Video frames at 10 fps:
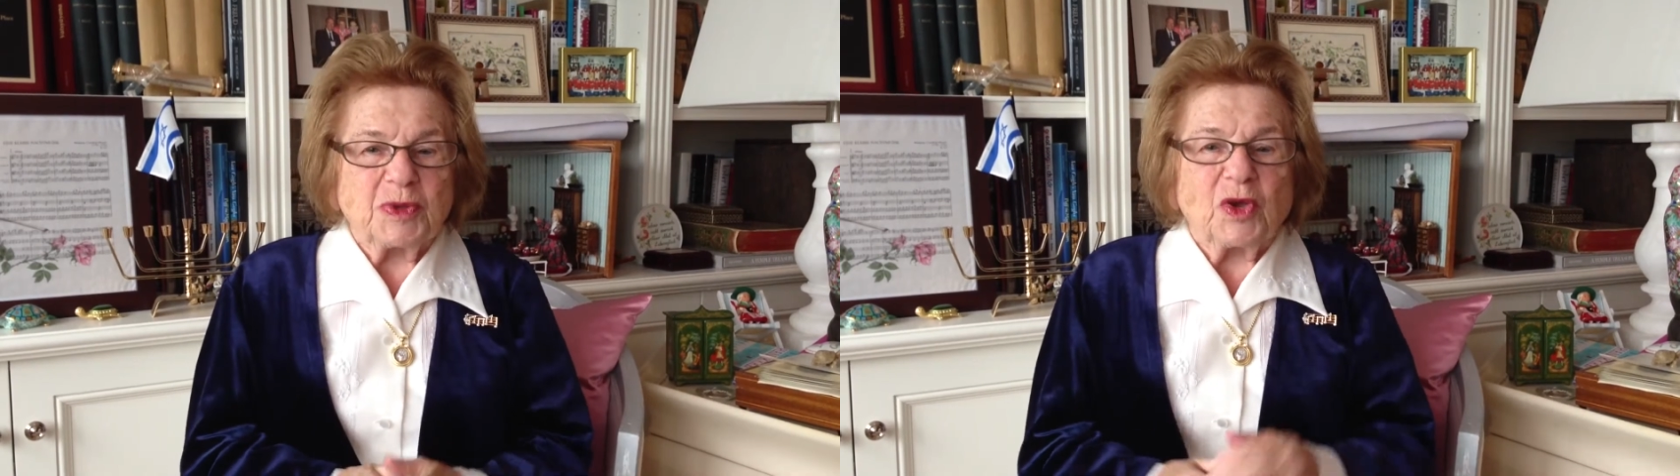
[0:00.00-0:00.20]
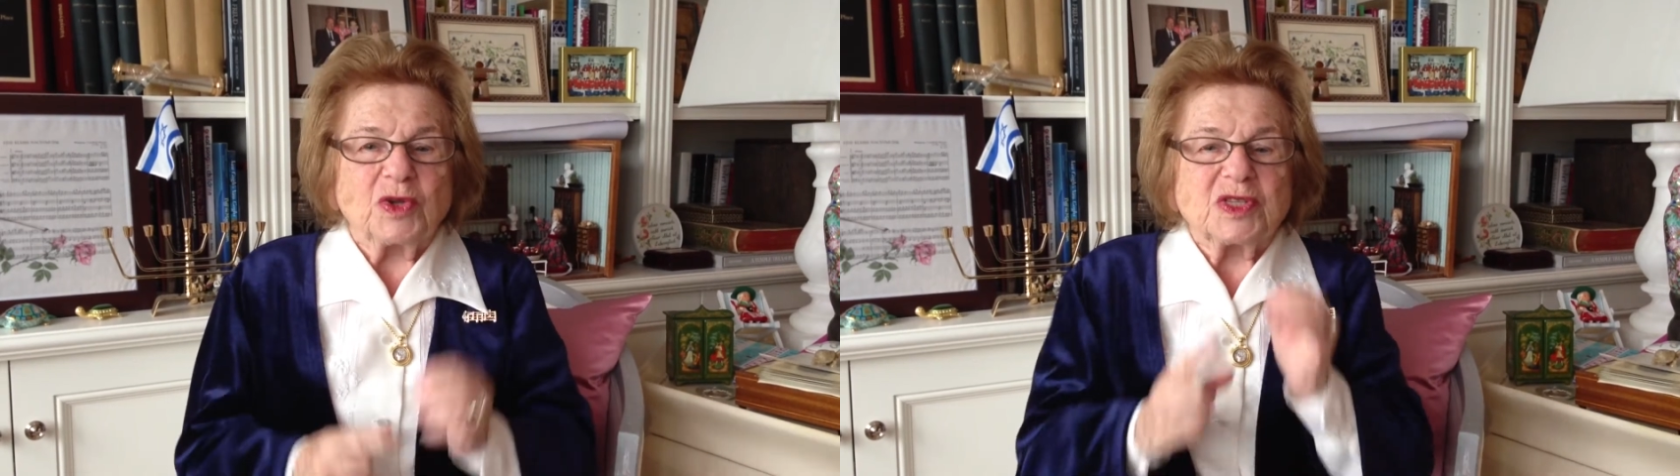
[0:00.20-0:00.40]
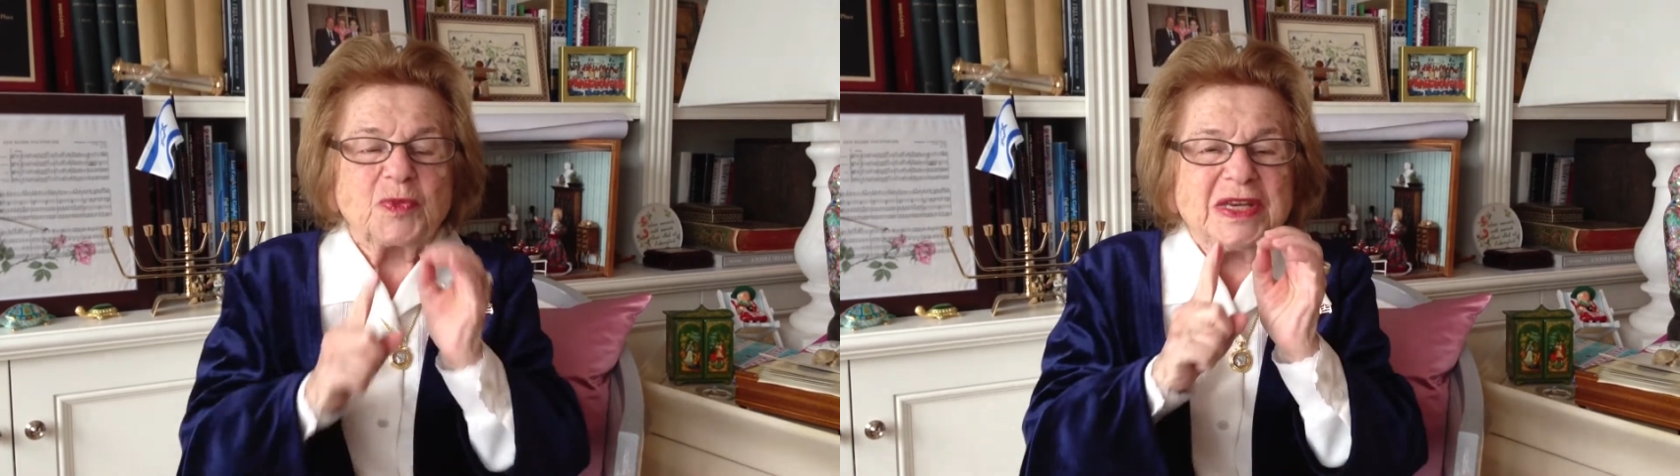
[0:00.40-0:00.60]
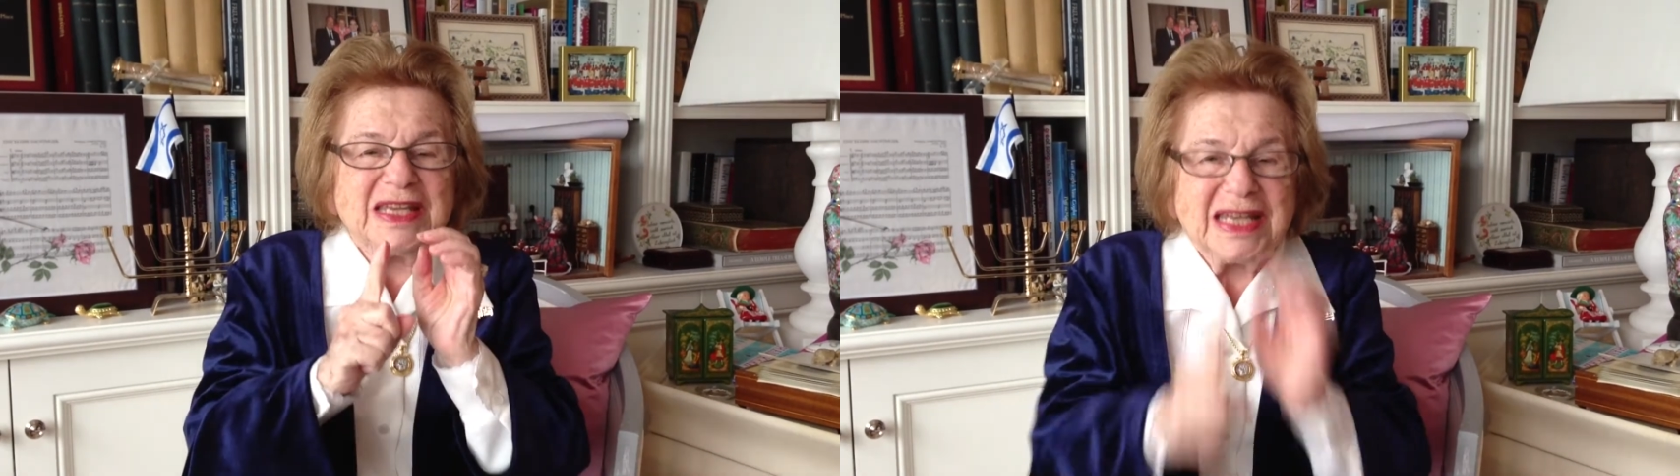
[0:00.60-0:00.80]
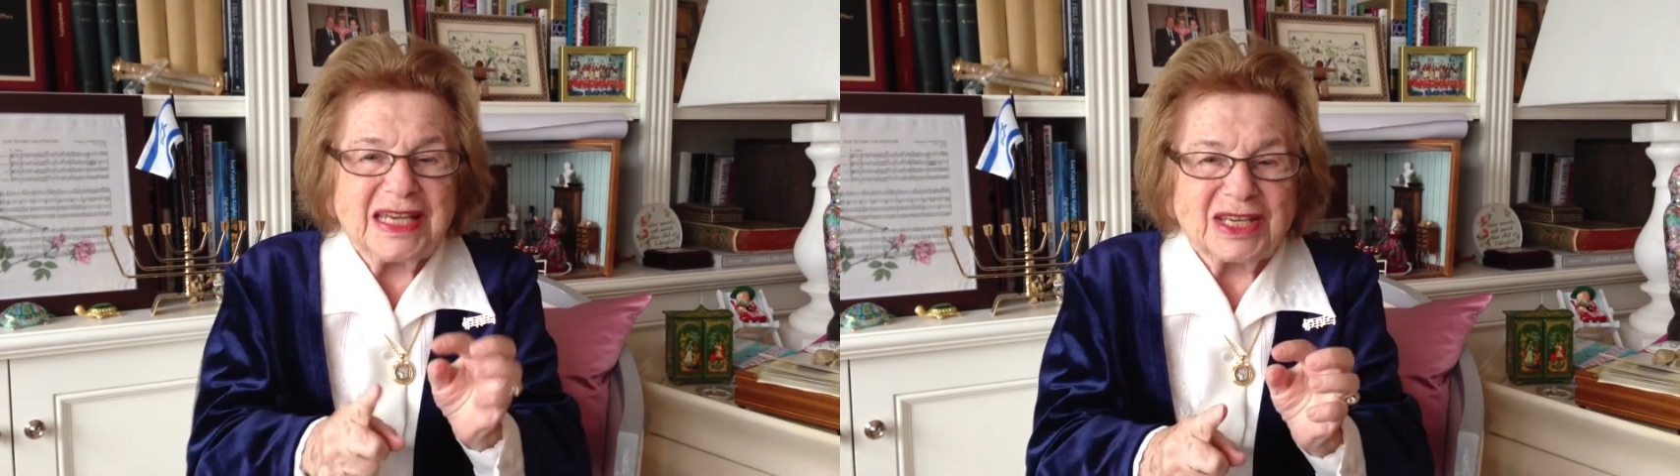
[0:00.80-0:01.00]
because we
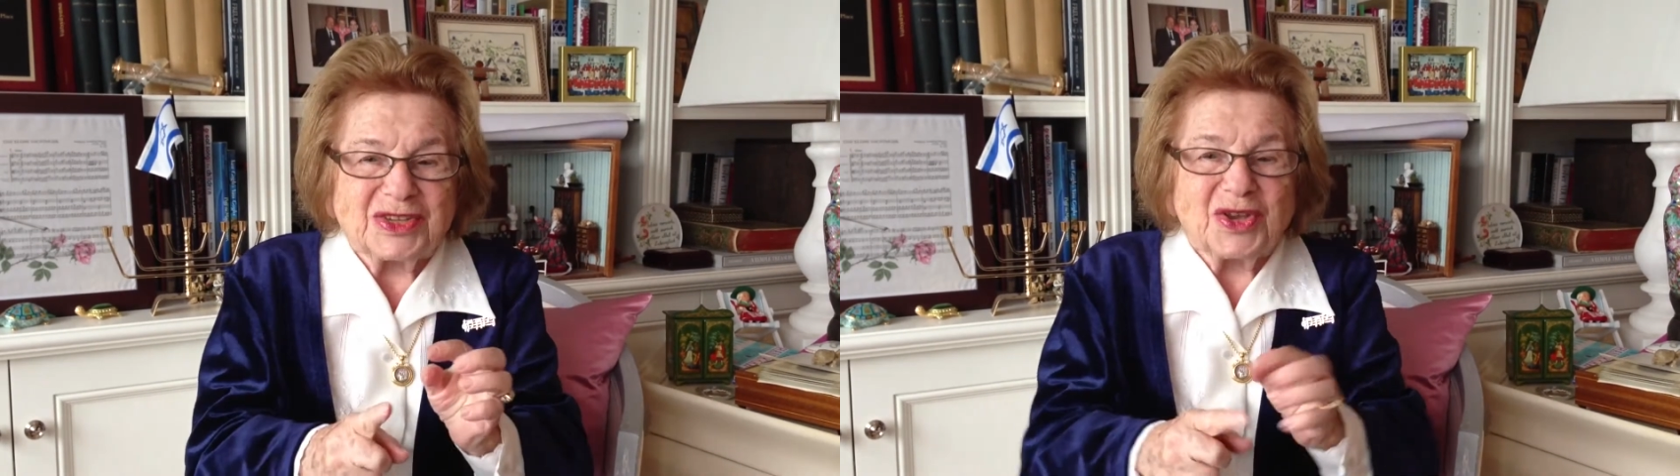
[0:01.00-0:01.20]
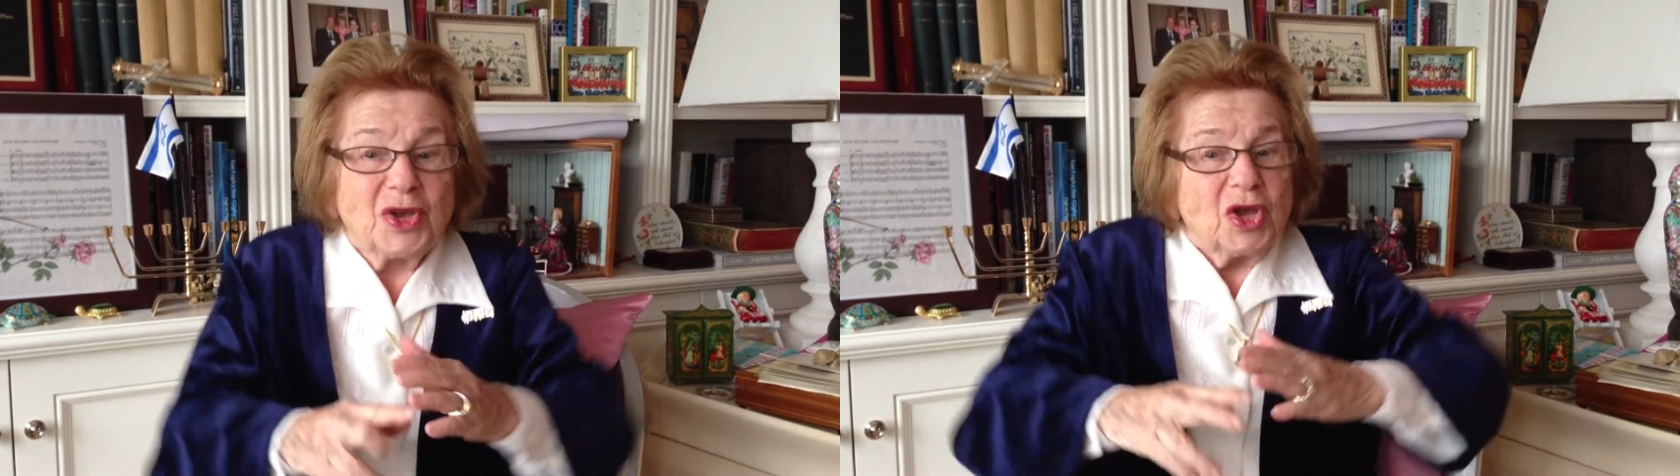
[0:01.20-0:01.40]
need